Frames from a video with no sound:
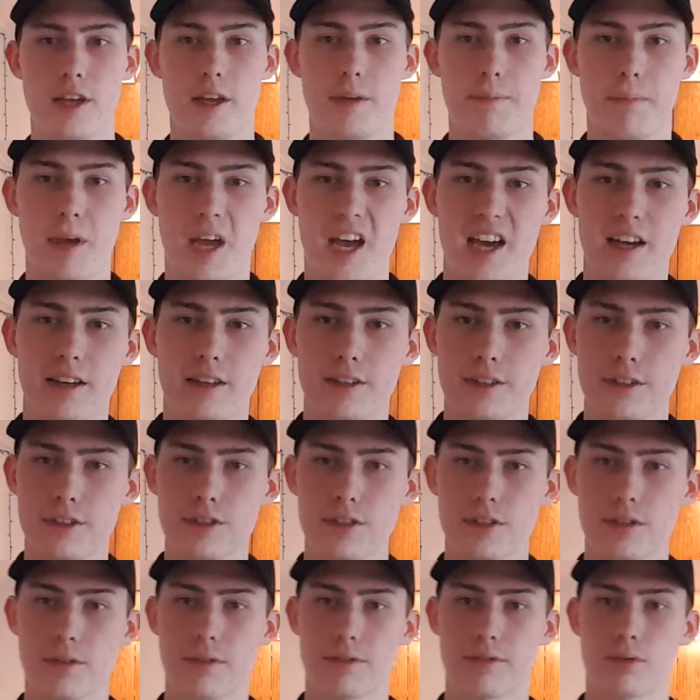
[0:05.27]
and
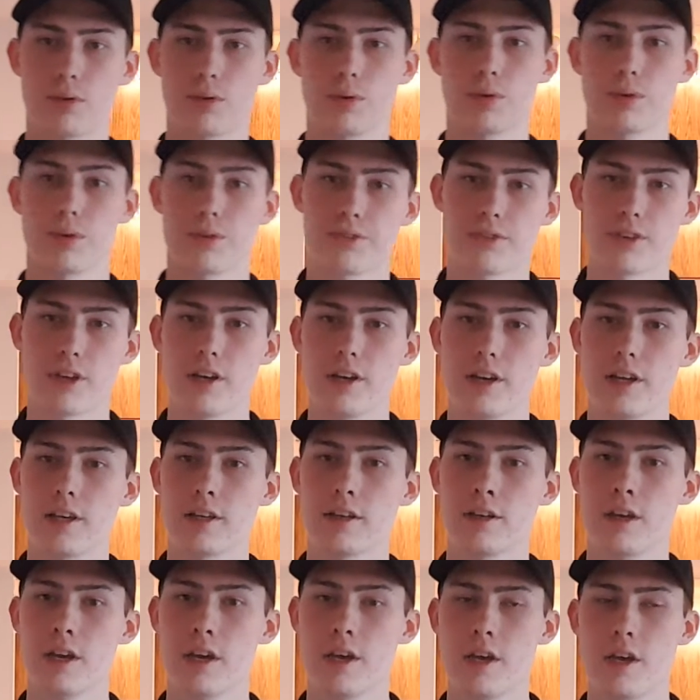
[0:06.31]
packaged for sending.